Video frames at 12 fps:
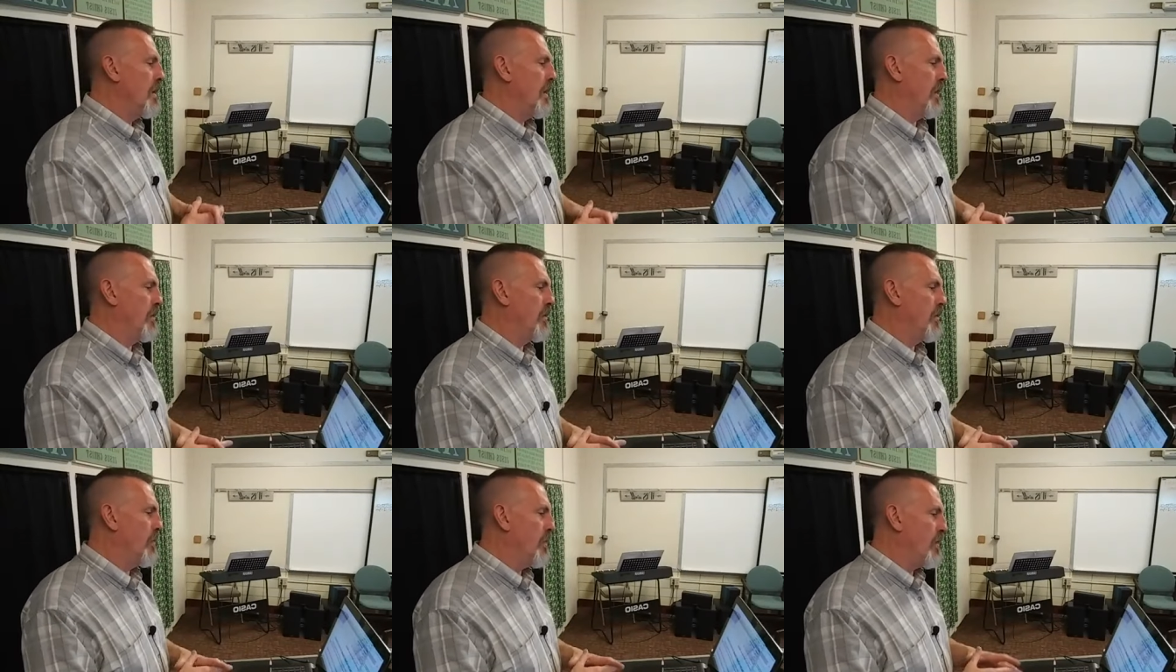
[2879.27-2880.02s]

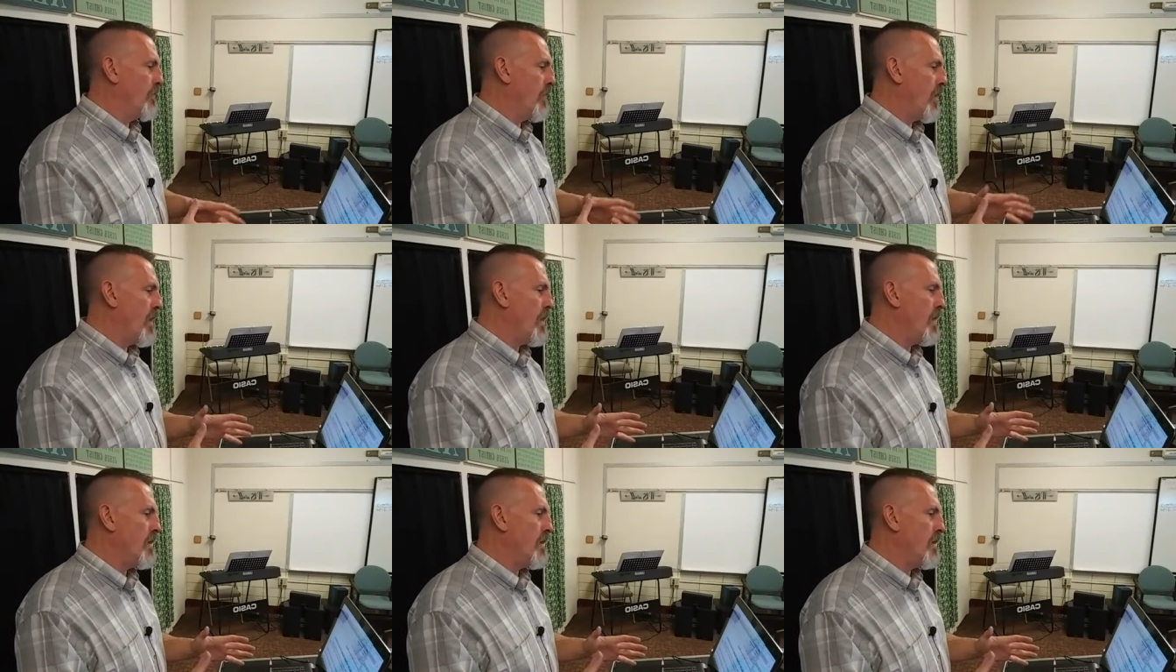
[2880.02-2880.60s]
And if I